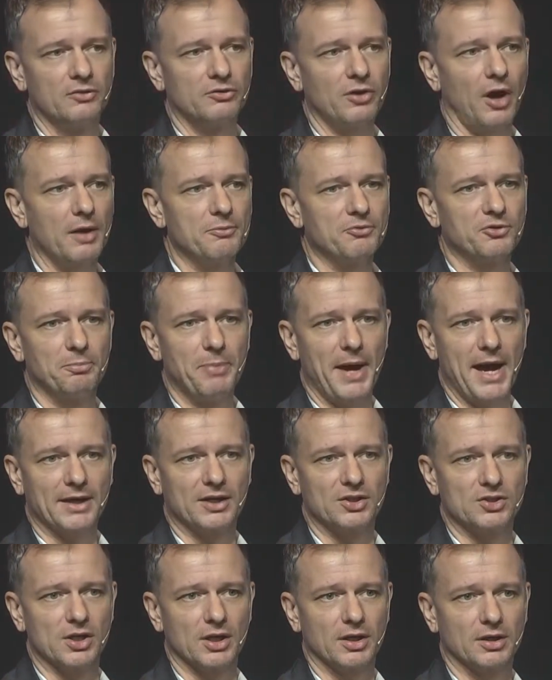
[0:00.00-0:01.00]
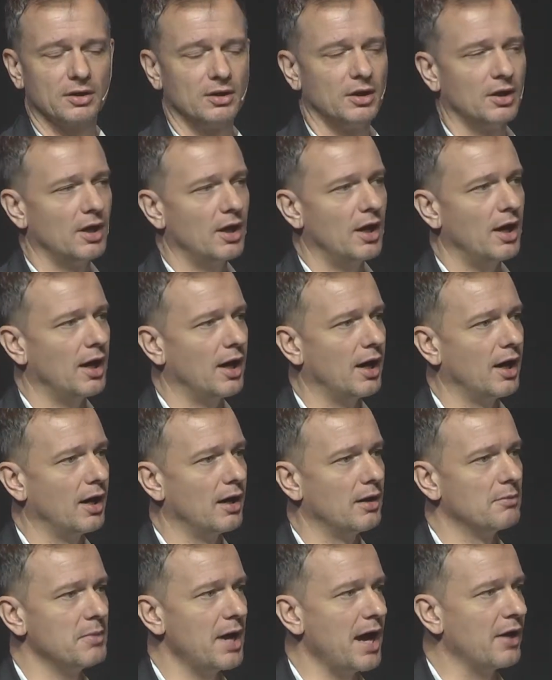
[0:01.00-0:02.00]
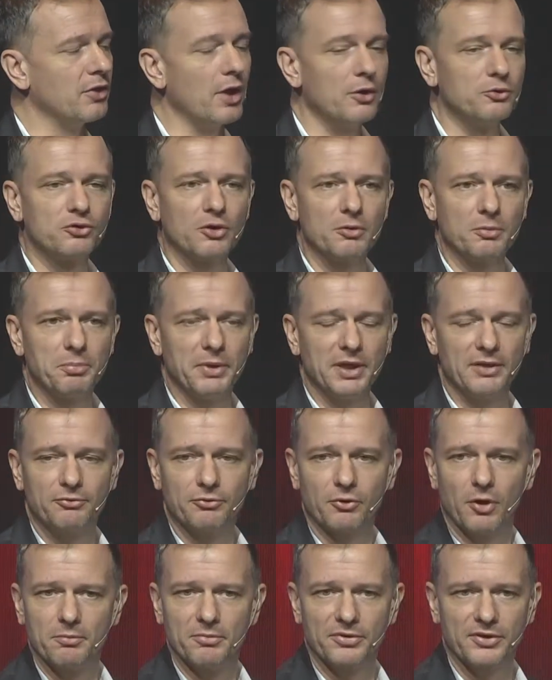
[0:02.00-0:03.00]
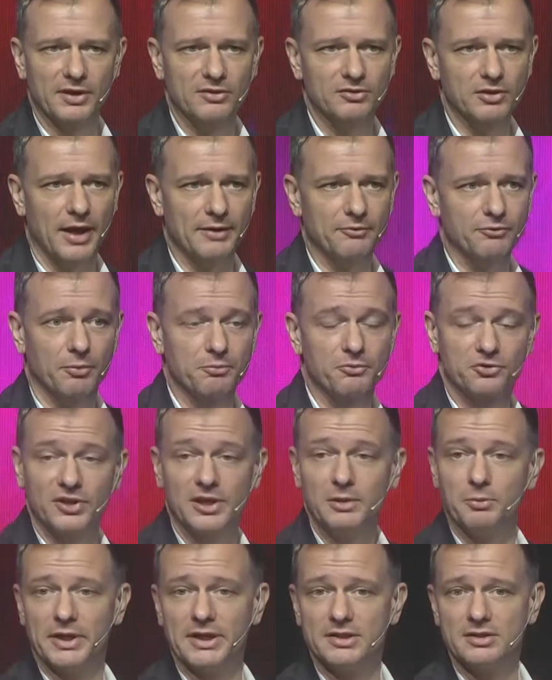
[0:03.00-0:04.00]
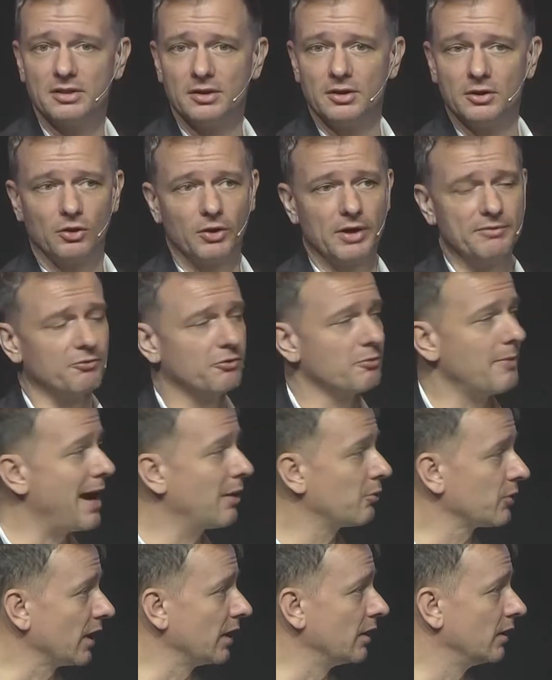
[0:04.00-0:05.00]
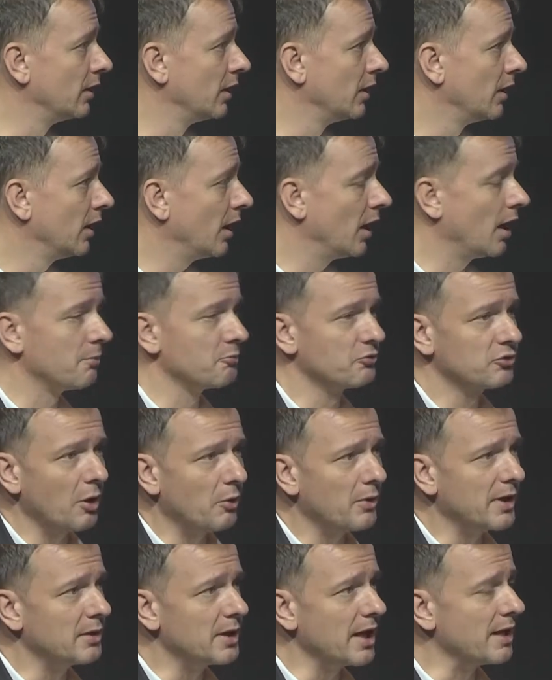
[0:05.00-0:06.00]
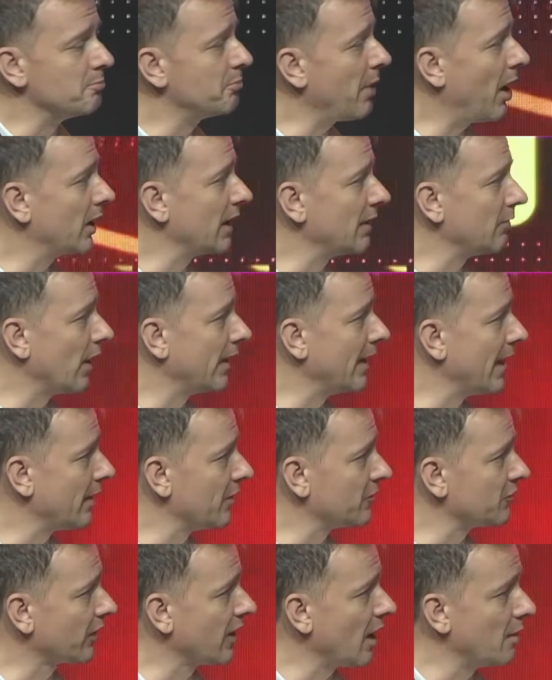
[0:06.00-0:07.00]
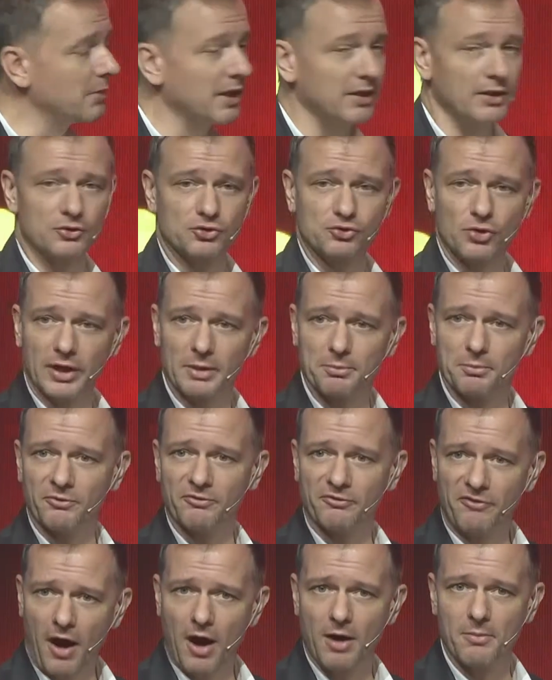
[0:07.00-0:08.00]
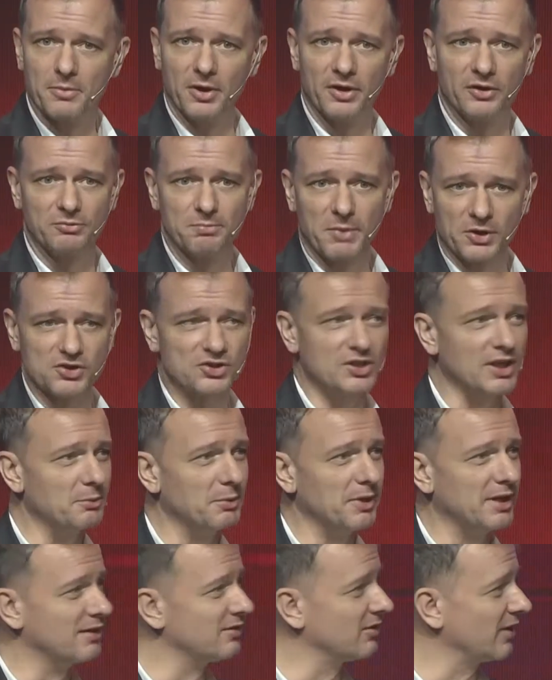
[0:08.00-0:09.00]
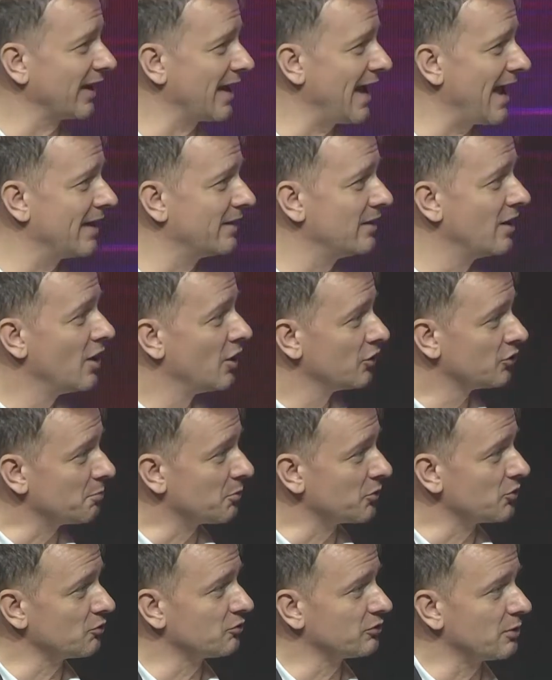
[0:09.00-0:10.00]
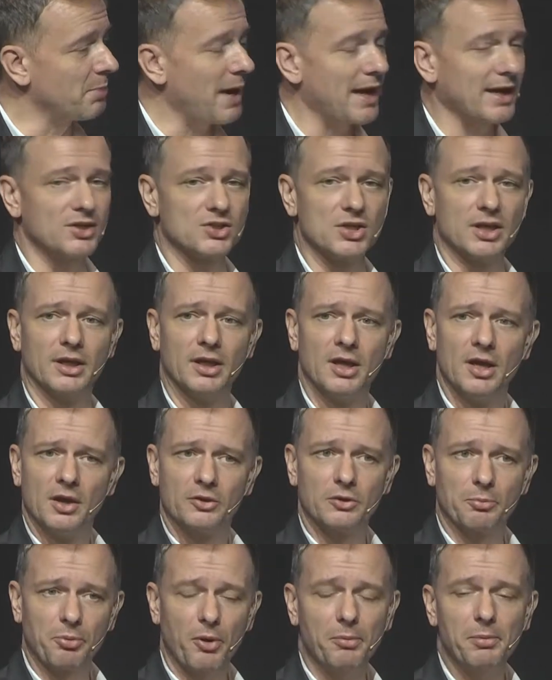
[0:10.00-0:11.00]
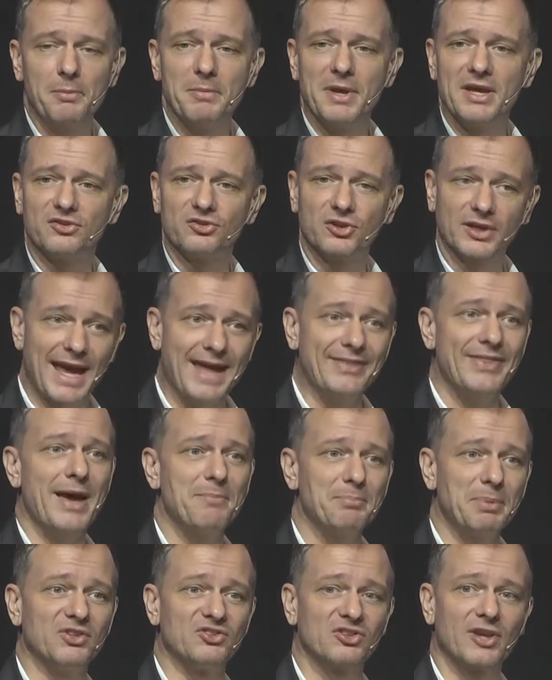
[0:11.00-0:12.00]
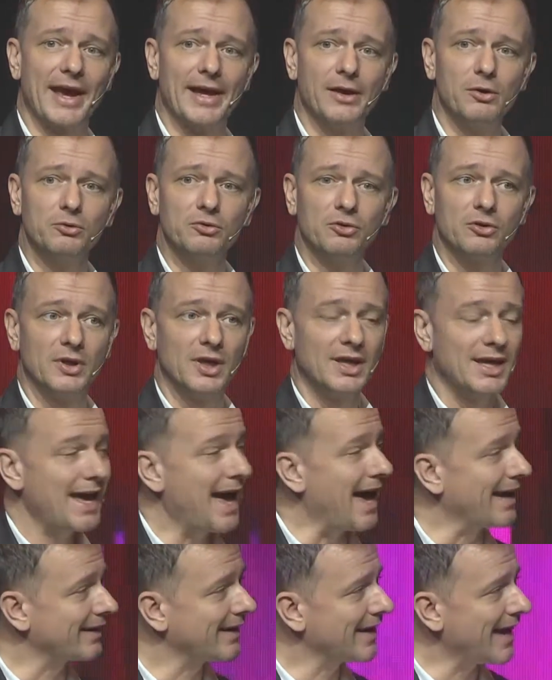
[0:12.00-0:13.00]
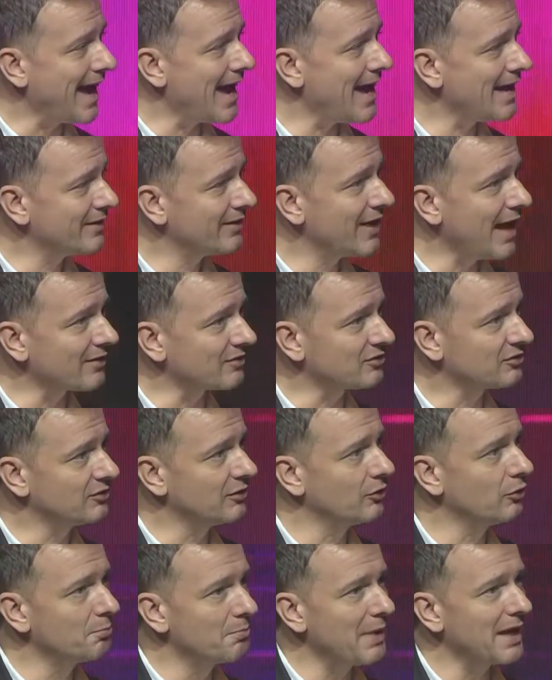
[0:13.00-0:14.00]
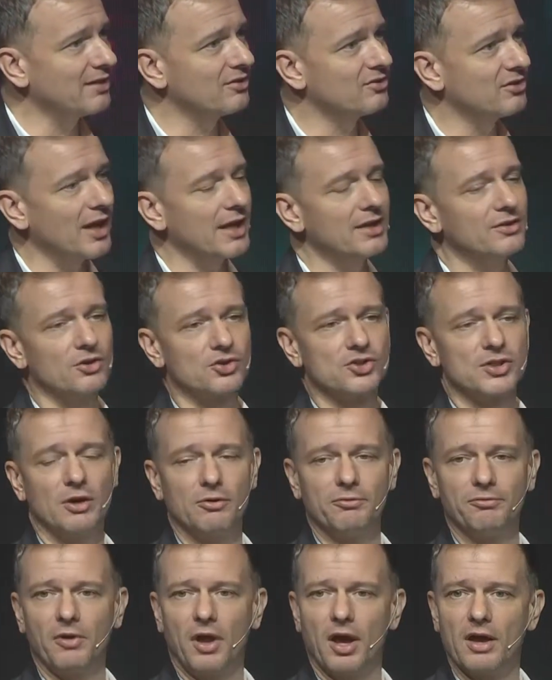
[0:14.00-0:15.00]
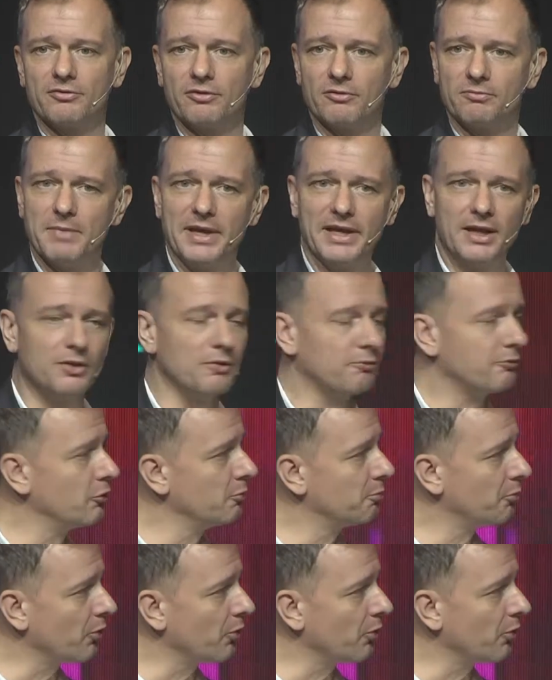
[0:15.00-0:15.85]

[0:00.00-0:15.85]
types of packaging. And those could be from things like from seaweed or even from algae. So in Bali right now, there's a company that's trying to farm as much seaweed as it can to produce the packaging. The problem is, can that be scaled? And can that still maintain the shelf life of many of the food